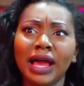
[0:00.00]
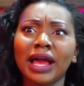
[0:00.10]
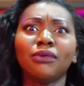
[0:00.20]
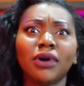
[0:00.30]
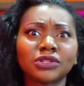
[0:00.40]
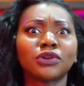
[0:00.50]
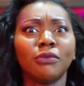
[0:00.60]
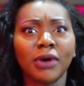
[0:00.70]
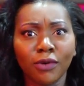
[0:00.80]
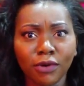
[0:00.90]
I watch
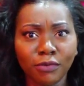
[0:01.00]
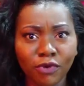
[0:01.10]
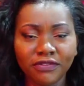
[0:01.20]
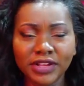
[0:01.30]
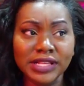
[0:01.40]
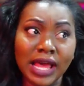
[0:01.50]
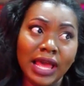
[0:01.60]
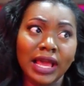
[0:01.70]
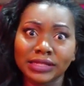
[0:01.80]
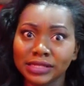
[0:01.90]
Kumawood movies.
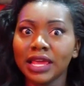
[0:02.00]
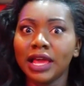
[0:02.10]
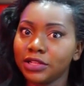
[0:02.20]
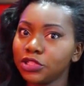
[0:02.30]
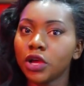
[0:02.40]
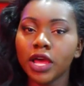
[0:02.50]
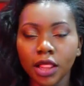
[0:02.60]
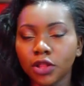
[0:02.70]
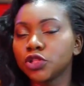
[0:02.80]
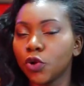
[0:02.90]
I actually enjoy
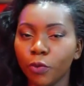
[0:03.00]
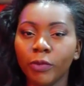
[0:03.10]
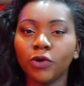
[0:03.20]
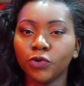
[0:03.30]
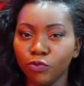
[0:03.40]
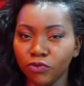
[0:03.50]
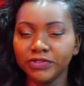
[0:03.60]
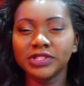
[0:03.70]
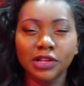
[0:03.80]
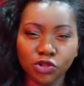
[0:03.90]
a lot of Kumawood
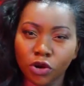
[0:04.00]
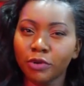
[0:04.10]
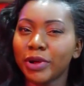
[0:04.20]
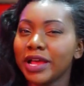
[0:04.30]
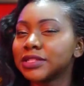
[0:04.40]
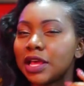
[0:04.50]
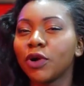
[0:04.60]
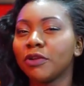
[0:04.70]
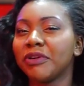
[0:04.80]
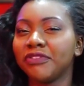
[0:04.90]
movies. Asoriba is like
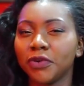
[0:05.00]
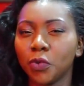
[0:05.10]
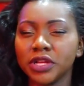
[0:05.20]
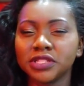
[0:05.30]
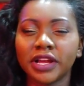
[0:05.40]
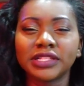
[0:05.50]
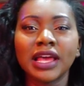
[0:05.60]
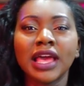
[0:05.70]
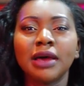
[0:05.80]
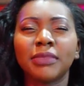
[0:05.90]
one of my favorite ones, right?
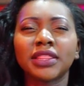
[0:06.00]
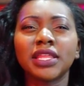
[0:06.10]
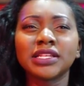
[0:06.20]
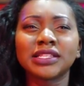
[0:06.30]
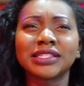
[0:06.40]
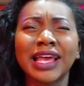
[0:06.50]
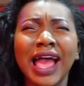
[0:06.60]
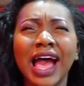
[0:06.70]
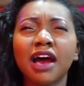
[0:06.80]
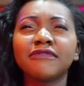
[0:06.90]
But the thing is that,
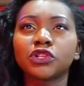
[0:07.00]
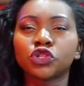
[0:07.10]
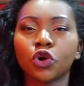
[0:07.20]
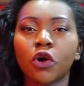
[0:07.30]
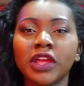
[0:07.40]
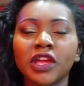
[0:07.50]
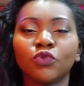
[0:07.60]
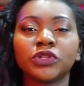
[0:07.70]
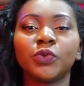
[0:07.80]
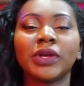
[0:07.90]
have a story
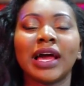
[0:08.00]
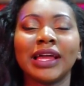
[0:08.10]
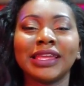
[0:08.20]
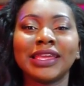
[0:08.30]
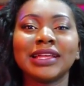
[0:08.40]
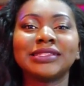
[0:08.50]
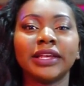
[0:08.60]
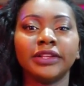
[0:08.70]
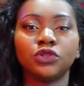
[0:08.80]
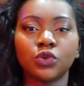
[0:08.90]
in which we can
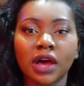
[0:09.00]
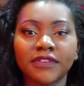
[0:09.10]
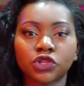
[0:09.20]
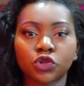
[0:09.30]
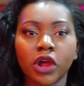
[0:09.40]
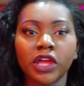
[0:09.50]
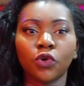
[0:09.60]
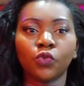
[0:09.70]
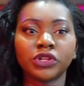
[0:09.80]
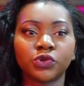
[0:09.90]
get into, have a story
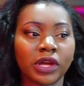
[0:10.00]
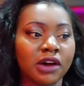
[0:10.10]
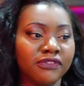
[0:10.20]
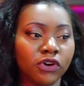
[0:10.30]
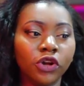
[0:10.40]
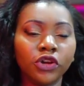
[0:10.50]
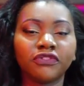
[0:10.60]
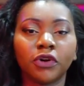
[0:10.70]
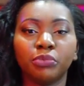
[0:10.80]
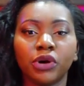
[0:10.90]
in which we can follow you
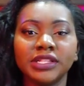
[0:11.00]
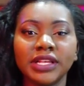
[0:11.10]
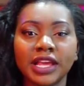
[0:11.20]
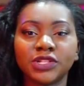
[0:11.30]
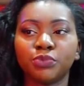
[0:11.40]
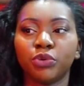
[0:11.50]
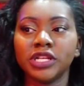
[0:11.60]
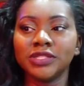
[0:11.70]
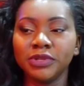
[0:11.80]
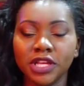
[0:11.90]
from point A to
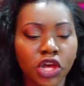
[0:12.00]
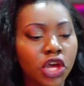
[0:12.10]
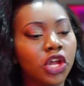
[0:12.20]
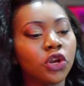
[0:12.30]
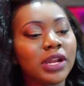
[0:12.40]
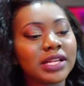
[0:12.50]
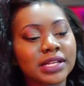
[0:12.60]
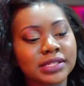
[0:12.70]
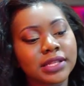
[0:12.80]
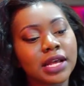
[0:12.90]
point B. Now let
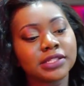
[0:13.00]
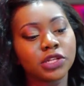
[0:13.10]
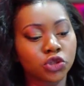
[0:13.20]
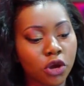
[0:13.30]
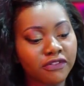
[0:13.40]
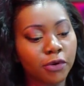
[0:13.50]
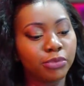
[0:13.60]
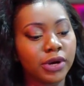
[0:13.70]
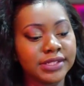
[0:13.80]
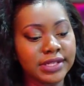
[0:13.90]
us start the story from
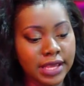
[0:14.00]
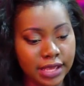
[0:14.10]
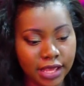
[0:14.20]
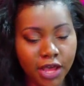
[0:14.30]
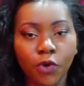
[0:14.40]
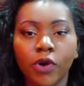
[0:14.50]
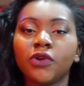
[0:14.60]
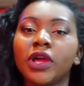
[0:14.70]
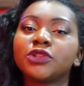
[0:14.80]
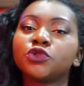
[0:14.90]
point A. When
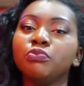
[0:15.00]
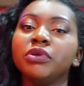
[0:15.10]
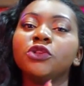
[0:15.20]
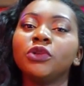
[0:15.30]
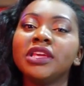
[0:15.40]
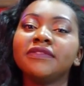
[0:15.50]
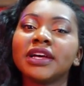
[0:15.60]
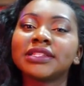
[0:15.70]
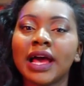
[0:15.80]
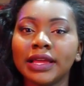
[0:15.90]
you get to B, you leave
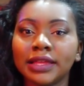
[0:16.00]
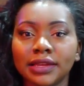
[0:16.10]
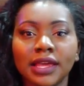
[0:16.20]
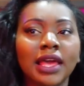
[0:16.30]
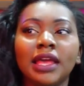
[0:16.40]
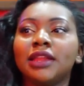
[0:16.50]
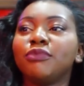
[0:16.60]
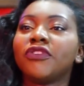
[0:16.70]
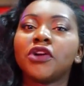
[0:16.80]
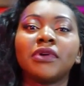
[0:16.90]
us hanging. And then
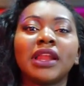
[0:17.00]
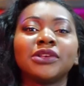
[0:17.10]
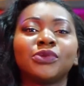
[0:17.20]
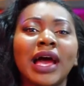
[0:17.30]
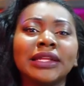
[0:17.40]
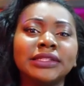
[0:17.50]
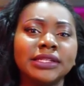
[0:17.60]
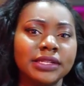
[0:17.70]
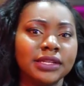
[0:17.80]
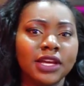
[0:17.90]
before you realize, we are
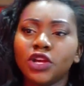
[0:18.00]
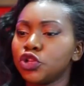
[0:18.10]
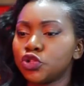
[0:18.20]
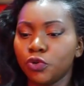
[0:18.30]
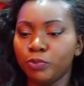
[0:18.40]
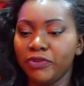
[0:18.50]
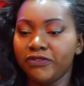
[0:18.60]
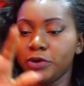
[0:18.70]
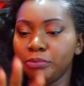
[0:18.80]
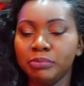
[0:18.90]
D. So
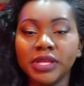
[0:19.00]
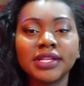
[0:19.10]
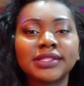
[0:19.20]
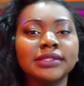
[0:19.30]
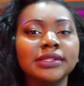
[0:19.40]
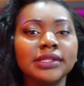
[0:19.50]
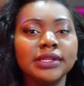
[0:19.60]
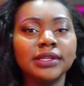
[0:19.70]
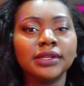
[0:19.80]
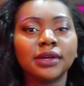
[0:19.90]
from B to
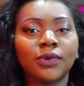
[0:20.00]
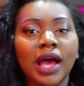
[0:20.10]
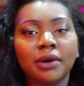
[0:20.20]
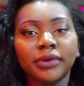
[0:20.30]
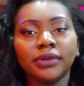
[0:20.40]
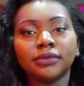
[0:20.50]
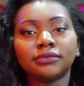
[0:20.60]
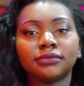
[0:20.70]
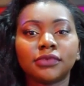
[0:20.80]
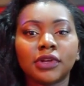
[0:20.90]
D, what happened?
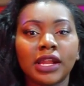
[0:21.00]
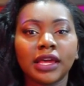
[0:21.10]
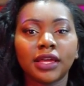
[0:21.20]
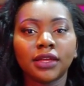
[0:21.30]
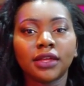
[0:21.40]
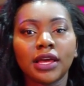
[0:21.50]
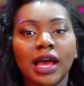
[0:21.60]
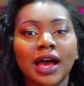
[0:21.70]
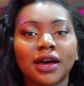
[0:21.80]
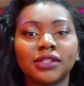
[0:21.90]
Like,
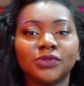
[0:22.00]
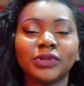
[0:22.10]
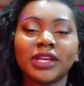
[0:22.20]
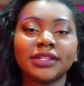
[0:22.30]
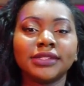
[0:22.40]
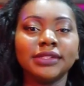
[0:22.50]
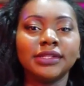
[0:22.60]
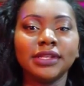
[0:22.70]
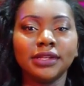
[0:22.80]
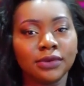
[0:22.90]
how did we get to
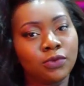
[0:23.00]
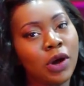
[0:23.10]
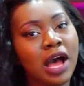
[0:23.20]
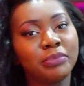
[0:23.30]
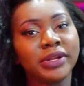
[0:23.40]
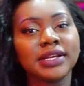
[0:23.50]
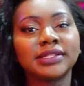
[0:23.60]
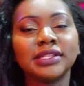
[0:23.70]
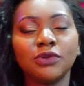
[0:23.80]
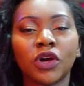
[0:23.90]
D? What happened at
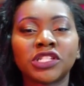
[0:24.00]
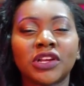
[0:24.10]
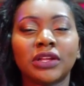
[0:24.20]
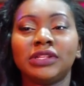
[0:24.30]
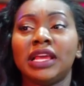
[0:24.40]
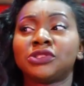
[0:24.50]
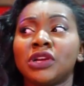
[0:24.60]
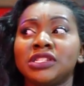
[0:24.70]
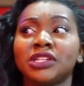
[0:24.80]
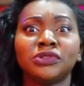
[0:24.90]
C? What like
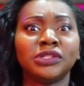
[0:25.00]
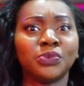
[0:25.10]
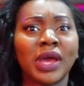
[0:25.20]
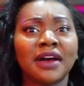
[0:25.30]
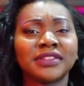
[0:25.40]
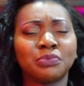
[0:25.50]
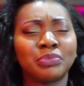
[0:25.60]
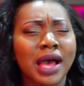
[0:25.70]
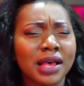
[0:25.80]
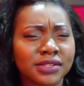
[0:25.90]
trajectory did we have to
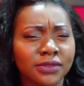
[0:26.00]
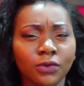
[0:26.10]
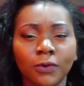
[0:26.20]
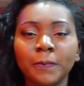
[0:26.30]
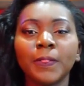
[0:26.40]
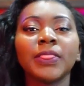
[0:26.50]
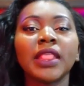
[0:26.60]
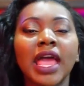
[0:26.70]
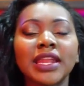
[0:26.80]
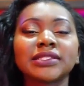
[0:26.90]
pass through?
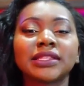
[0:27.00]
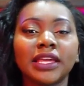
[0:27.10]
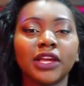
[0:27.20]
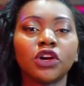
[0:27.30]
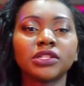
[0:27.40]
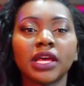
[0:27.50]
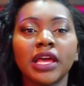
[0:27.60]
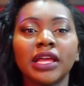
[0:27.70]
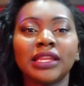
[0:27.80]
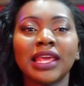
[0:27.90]
And that's the thing, because
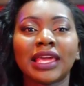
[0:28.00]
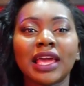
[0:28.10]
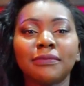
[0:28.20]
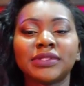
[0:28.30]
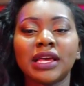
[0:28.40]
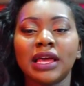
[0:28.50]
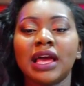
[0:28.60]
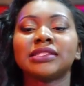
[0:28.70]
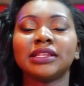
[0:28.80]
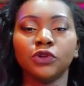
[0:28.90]
they kept
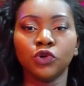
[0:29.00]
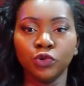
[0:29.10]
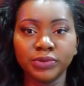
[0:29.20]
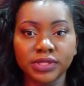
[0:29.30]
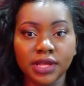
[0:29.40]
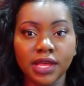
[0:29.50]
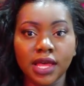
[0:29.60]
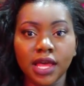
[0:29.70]
us in hoops.